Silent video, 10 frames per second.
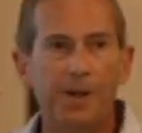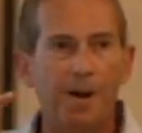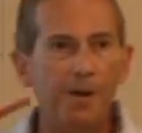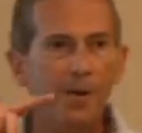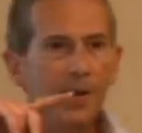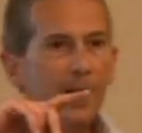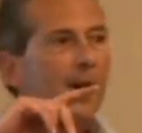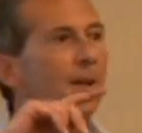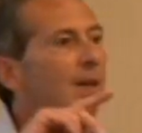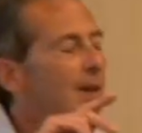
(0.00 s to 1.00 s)
ago,
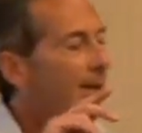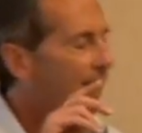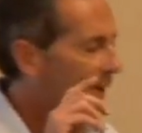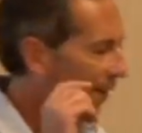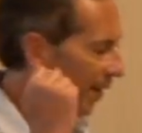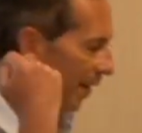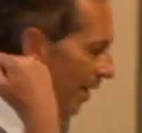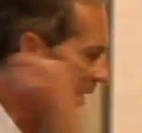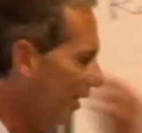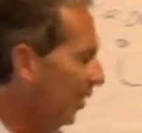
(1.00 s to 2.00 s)

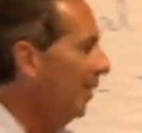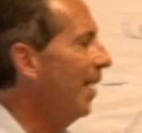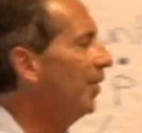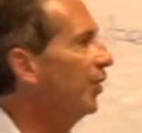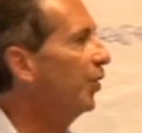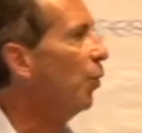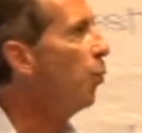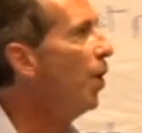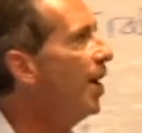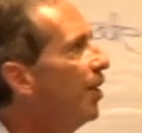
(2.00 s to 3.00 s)
the extent to
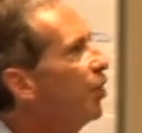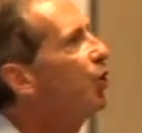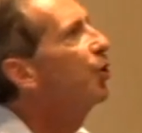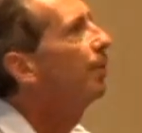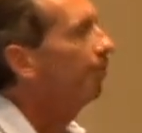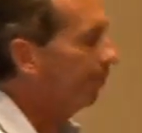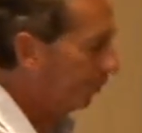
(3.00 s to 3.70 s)
which